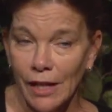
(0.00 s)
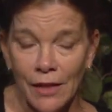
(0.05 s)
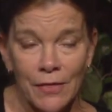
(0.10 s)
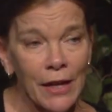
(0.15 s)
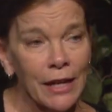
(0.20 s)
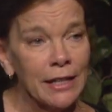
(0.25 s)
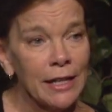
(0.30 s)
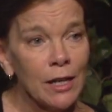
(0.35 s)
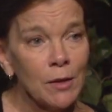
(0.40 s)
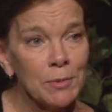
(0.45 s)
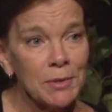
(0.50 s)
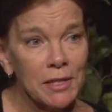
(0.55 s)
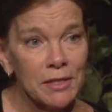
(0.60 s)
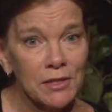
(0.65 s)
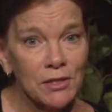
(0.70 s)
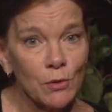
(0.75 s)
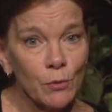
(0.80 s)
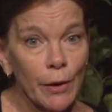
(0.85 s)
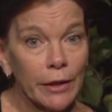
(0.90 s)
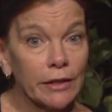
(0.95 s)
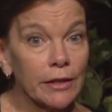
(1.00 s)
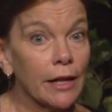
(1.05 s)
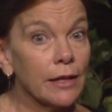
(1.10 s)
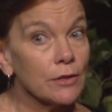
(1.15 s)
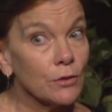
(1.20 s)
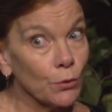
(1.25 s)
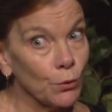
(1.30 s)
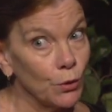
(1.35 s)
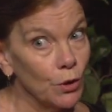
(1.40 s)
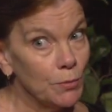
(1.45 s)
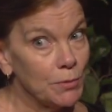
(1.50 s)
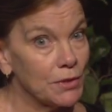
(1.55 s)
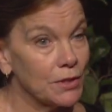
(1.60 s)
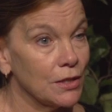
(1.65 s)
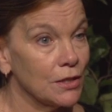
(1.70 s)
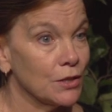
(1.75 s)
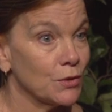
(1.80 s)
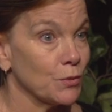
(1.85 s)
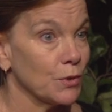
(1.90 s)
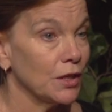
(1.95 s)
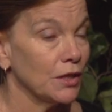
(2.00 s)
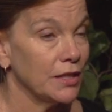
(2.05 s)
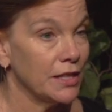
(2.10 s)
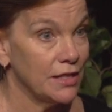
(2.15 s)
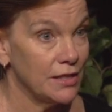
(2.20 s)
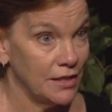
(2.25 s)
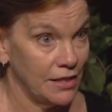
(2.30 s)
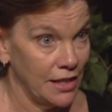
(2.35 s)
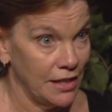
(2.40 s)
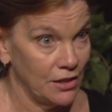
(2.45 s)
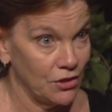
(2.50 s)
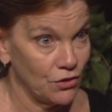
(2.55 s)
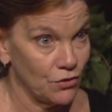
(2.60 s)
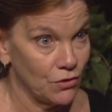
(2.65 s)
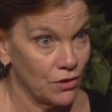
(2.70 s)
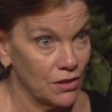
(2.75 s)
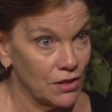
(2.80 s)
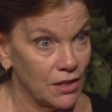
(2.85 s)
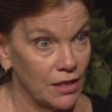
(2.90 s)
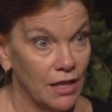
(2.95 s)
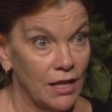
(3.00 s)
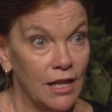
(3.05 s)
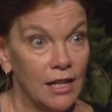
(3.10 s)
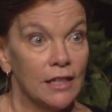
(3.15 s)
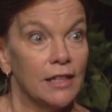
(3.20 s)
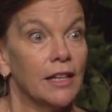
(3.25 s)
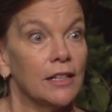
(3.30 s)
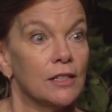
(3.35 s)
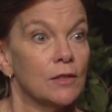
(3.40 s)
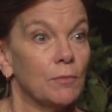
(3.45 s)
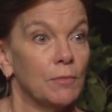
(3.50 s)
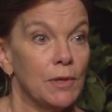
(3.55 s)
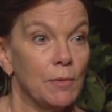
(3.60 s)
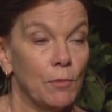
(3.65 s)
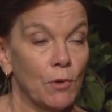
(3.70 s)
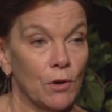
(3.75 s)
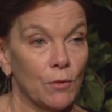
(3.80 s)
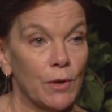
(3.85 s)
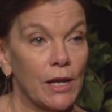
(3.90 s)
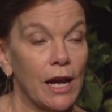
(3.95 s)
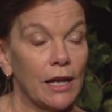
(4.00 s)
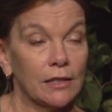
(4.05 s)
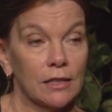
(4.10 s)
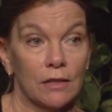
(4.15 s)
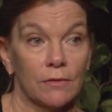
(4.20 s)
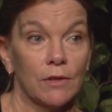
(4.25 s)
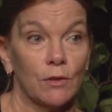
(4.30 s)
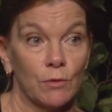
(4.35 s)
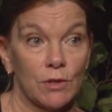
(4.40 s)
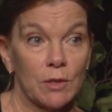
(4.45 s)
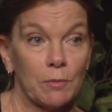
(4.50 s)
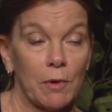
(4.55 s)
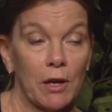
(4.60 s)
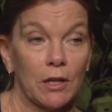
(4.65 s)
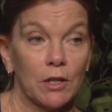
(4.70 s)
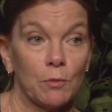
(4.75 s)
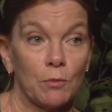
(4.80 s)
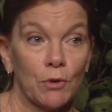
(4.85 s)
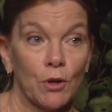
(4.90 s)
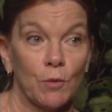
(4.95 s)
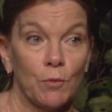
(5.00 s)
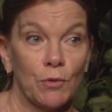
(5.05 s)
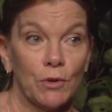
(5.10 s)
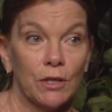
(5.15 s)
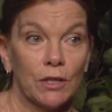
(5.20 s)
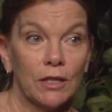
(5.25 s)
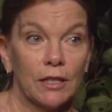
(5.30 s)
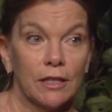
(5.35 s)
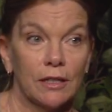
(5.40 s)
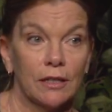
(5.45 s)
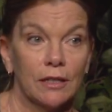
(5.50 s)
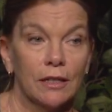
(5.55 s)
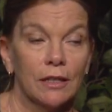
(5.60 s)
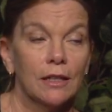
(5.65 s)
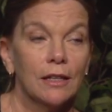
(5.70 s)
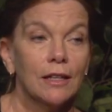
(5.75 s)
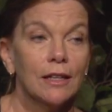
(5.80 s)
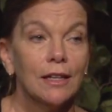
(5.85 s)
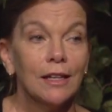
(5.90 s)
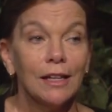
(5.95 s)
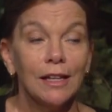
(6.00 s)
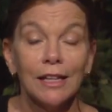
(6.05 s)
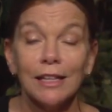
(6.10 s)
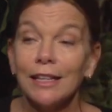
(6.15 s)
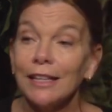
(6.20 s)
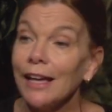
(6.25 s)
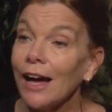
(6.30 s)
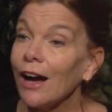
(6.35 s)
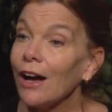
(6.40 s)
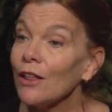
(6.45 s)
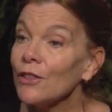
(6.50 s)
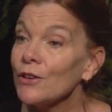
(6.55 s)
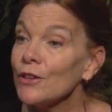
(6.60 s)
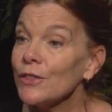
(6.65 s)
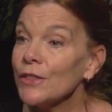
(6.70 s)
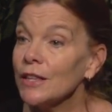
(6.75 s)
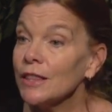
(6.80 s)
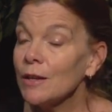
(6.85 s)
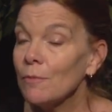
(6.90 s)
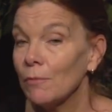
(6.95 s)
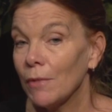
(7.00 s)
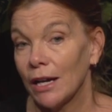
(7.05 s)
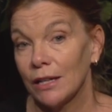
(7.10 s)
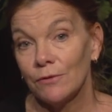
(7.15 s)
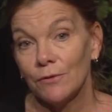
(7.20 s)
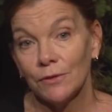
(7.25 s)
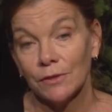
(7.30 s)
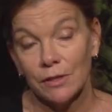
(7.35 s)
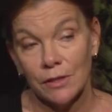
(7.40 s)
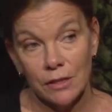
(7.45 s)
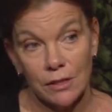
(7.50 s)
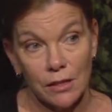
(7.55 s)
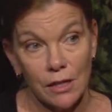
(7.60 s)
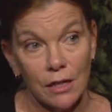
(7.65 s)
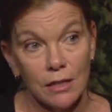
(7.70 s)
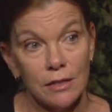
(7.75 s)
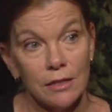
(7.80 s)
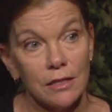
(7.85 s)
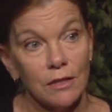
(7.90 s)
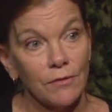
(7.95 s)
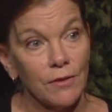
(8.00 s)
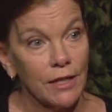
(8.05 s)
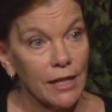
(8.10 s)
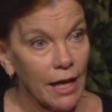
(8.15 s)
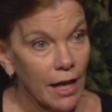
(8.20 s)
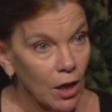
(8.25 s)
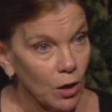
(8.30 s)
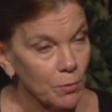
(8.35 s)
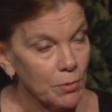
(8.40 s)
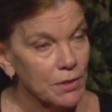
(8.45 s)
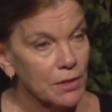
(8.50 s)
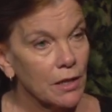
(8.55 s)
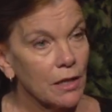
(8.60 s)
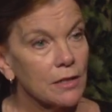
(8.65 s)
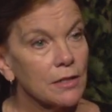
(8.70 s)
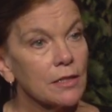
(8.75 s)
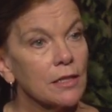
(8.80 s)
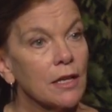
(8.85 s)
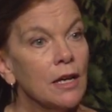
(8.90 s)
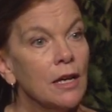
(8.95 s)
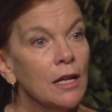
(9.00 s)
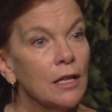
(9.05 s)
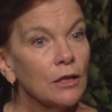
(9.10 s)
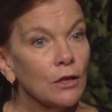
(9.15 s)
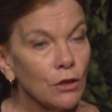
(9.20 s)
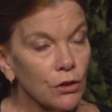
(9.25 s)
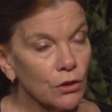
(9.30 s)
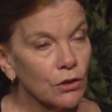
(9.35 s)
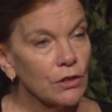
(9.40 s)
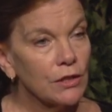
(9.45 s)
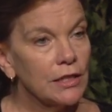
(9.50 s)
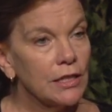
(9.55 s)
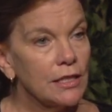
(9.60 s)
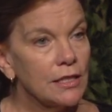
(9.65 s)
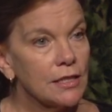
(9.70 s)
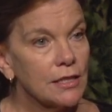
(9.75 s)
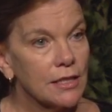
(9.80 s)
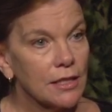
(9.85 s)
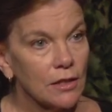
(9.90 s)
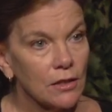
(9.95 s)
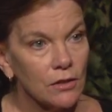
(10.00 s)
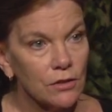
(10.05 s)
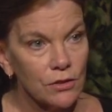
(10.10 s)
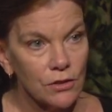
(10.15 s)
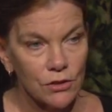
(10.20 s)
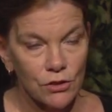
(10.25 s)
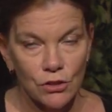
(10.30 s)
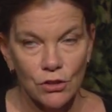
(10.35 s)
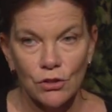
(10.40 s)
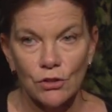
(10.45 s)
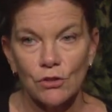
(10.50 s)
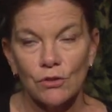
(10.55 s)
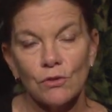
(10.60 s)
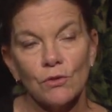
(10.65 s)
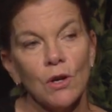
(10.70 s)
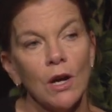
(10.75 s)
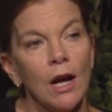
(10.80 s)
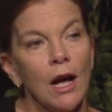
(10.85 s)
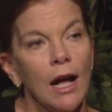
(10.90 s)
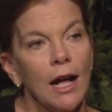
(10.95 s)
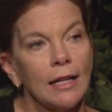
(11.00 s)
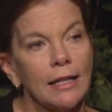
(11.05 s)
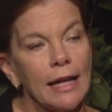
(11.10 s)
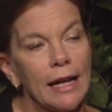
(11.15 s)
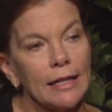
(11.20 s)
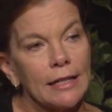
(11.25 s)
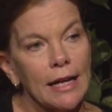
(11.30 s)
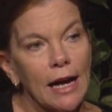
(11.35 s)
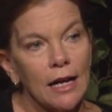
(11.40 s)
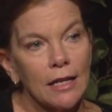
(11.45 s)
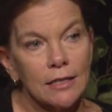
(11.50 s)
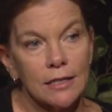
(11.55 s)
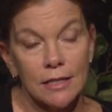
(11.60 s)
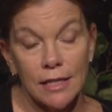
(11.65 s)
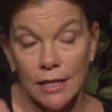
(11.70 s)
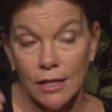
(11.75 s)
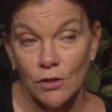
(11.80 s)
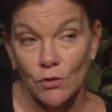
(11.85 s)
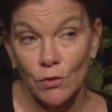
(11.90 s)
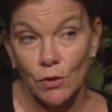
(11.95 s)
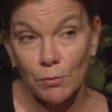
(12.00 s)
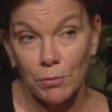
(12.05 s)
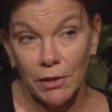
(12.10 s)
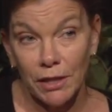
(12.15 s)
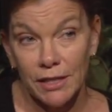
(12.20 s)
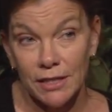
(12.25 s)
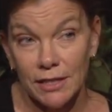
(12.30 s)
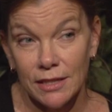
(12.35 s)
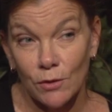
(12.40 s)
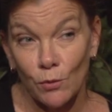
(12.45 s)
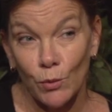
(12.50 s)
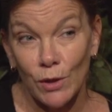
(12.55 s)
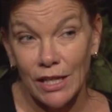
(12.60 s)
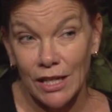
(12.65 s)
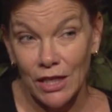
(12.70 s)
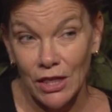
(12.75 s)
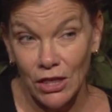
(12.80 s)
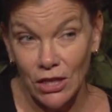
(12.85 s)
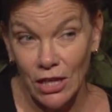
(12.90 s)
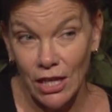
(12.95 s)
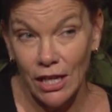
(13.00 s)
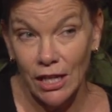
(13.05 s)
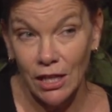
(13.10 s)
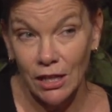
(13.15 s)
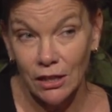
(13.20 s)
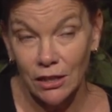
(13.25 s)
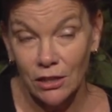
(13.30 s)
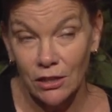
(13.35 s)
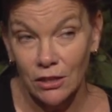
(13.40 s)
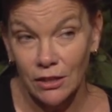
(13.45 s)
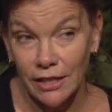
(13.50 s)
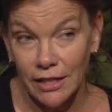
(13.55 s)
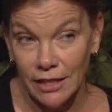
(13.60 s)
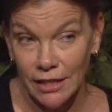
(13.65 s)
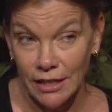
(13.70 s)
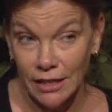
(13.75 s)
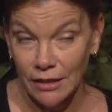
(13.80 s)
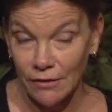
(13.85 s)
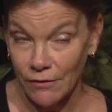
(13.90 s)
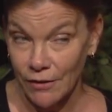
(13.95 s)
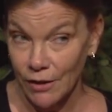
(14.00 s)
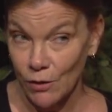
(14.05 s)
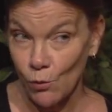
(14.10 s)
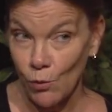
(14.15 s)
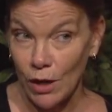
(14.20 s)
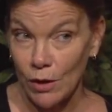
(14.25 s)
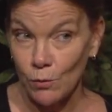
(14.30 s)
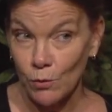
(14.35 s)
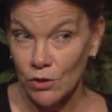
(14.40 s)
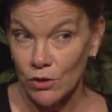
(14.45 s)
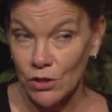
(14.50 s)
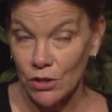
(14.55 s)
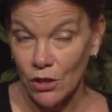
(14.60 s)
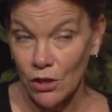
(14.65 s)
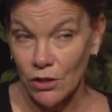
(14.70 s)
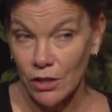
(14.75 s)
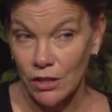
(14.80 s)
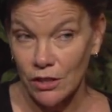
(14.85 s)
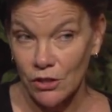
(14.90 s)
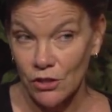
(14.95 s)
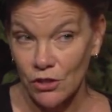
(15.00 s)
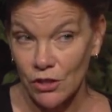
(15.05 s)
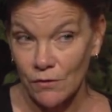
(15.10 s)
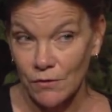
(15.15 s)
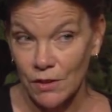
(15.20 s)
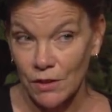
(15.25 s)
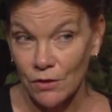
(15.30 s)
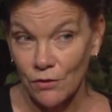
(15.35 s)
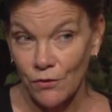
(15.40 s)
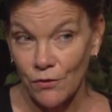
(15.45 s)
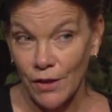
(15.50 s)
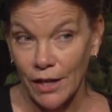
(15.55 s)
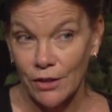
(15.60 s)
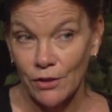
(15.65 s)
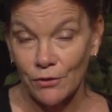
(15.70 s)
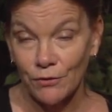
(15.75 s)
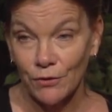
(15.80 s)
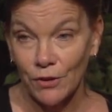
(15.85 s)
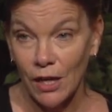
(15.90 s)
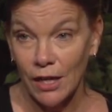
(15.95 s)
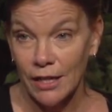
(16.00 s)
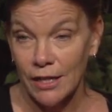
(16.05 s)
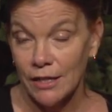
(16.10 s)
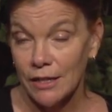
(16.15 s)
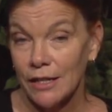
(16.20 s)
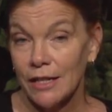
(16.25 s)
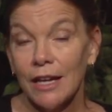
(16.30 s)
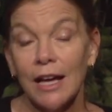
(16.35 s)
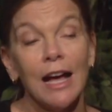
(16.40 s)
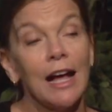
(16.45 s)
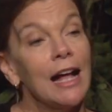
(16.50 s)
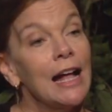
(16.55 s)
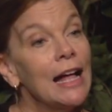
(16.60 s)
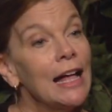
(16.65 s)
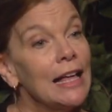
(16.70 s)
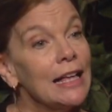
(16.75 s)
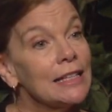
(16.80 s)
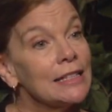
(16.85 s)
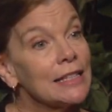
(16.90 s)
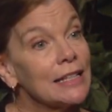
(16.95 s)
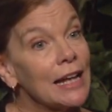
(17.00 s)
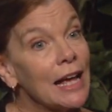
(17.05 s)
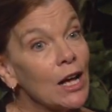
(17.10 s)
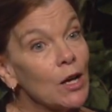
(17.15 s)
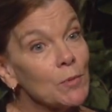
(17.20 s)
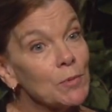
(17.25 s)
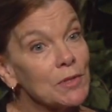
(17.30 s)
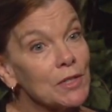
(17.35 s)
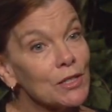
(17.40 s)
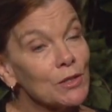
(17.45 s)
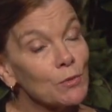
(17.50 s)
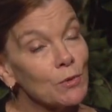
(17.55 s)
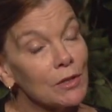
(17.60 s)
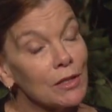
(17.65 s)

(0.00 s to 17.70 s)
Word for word: that helps us to recognize, whoops, this really is dangerous, and then to be more reactive and respond appropriately. The other thing that mindfulness does, if it helps us learn these skills to get us into a place that we can think clearly, even when we're starting to shift into fight or flight, is it helps us